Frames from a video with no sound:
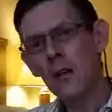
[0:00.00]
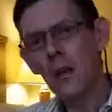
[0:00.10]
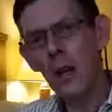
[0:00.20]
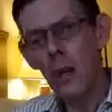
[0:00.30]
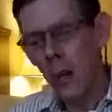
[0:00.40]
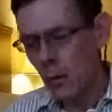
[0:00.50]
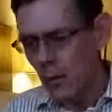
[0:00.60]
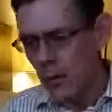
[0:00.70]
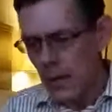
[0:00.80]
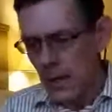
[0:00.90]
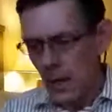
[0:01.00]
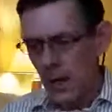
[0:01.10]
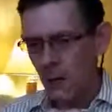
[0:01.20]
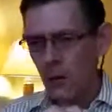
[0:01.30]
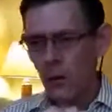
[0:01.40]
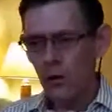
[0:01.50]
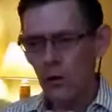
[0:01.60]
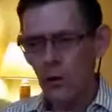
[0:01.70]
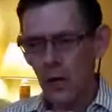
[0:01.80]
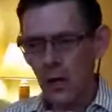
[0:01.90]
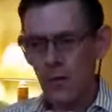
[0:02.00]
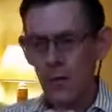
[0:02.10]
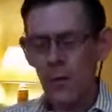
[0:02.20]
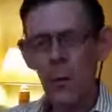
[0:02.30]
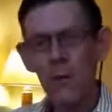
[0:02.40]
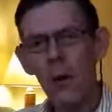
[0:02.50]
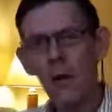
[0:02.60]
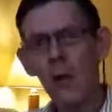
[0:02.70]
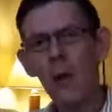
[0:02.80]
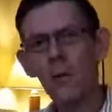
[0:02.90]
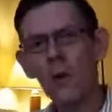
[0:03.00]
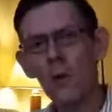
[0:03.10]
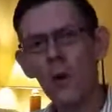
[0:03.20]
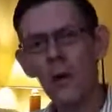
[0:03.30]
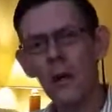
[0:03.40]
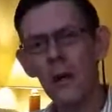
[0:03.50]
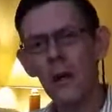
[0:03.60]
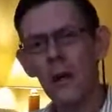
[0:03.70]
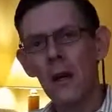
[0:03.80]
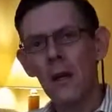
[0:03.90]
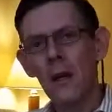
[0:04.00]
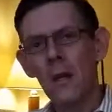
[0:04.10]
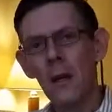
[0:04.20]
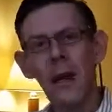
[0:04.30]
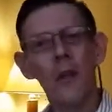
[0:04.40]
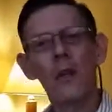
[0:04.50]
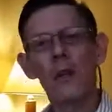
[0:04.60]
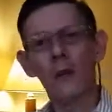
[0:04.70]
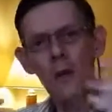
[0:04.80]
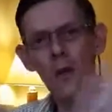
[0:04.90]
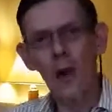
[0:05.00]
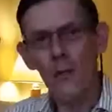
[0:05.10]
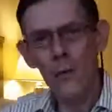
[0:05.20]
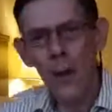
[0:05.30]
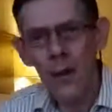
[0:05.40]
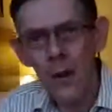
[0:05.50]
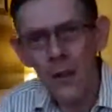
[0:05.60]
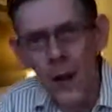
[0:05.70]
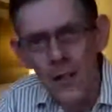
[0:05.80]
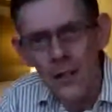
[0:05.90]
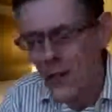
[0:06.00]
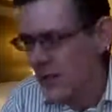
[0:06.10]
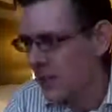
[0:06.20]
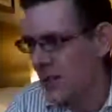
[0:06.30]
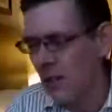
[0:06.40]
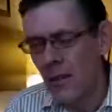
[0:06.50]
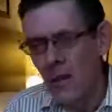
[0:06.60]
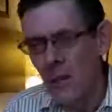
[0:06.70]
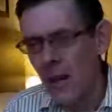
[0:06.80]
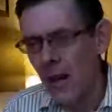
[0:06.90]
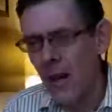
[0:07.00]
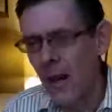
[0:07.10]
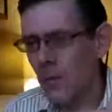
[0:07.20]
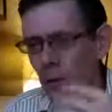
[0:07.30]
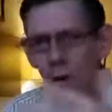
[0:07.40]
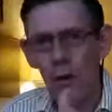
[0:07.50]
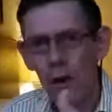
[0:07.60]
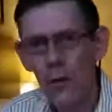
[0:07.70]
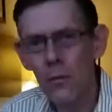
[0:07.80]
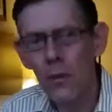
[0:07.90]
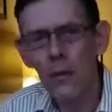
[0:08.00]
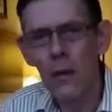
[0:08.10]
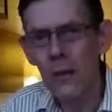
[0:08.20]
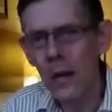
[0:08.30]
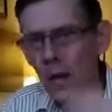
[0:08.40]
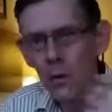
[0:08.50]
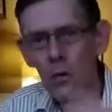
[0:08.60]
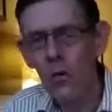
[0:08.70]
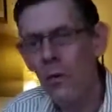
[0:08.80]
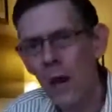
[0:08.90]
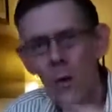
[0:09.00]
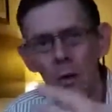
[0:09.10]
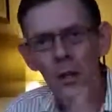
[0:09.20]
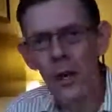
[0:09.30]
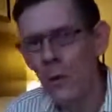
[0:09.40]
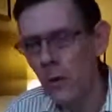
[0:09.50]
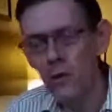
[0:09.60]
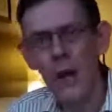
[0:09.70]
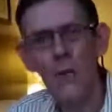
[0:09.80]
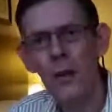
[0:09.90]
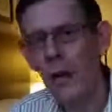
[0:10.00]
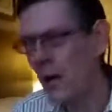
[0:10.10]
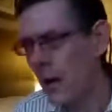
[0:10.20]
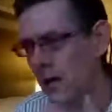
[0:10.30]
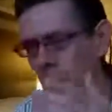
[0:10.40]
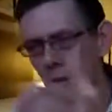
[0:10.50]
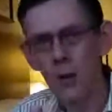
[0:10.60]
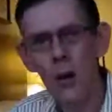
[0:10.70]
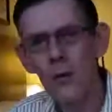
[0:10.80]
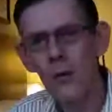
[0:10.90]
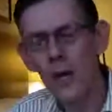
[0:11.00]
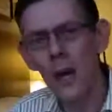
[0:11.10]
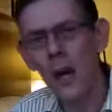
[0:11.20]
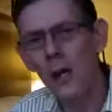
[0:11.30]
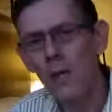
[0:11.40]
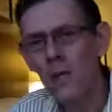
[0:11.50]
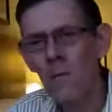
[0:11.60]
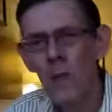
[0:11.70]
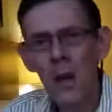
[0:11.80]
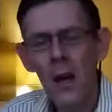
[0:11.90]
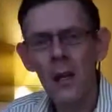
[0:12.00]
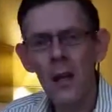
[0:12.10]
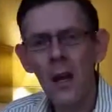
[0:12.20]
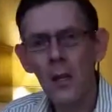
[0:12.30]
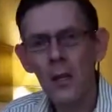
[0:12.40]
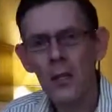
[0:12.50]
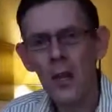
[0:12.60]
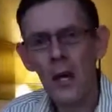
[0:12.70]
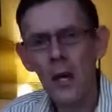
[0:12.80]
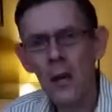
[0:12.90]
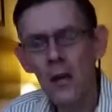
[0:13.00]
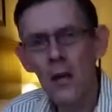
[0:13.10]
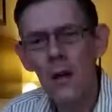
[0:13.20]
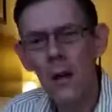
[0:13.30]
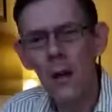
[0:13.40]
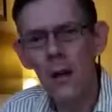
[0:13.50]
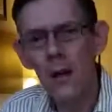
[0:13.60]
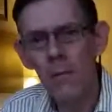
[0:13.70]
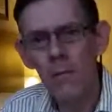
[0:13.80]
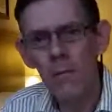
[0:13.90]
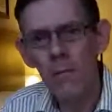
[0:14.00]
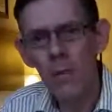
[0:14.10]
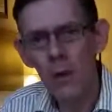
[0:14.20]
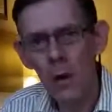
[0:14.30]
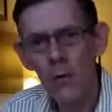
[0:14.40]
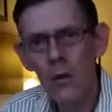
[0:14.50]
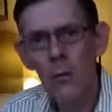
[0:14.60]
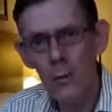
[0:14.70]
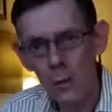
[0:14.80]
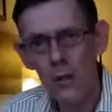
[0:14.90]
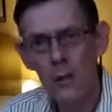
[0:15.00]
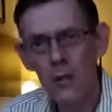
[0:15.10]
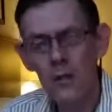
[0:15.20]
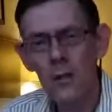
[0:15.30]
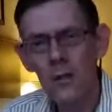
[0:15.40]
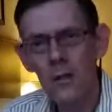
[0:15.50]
ago, I would go to the company where my dad would work, and man, I would even drive without a license, and my dad would call me, I would come, I would drive without a license, go to the gate, and then I would say, "Harvey Brits